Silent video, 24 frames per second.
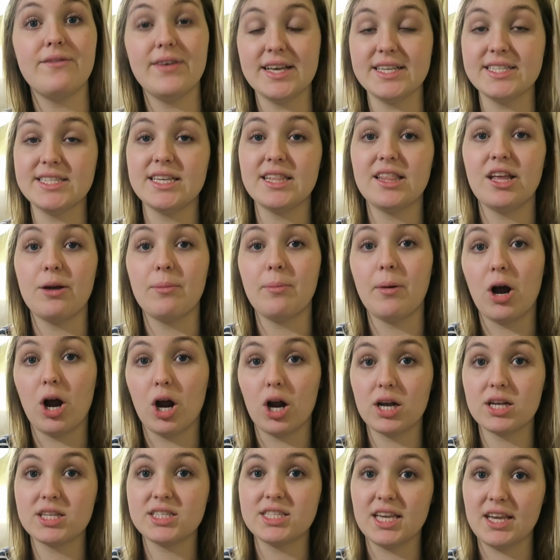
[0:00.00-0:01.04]
to visit their
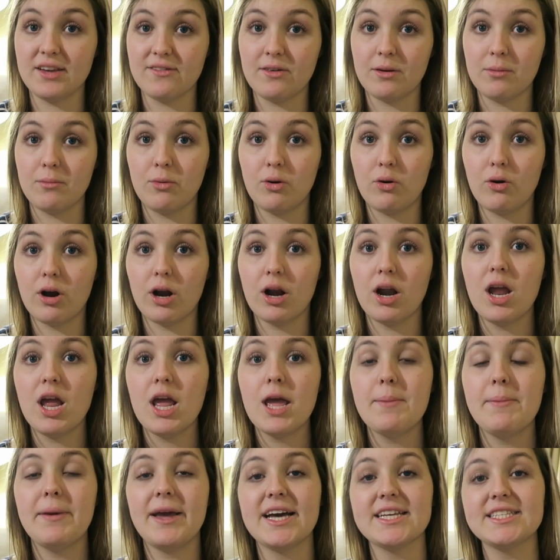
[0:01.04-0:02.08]
parks even more,
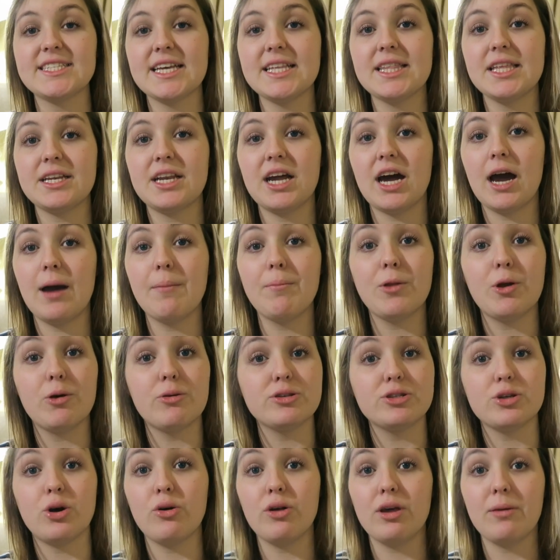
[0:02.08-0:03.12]
because at the time there
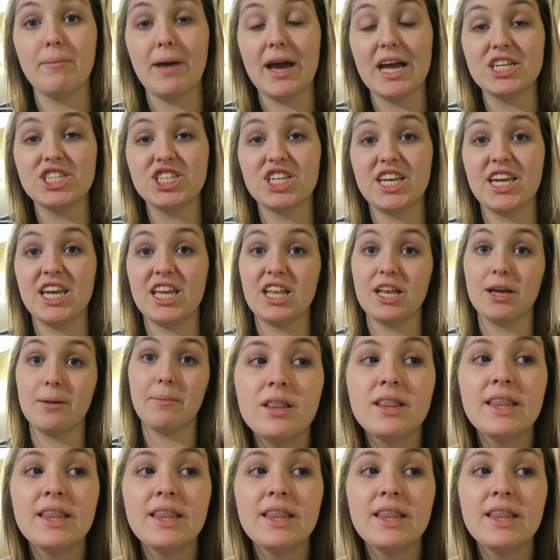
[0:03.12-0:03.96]
was only Magic Kingdom.